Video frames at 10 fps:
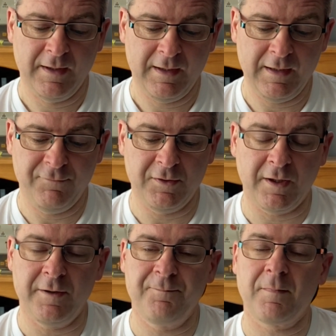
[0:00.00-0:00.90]
if you
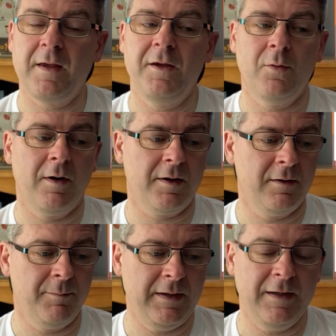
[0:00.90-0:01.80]
don't, you are going to
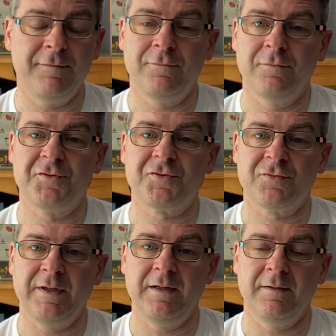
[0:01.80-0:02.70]
be in for a
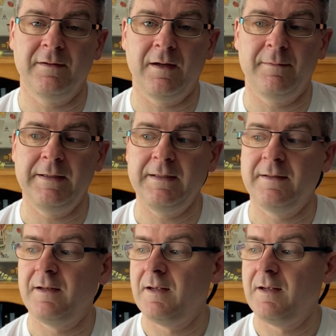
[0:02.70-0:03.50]
treat. I mean,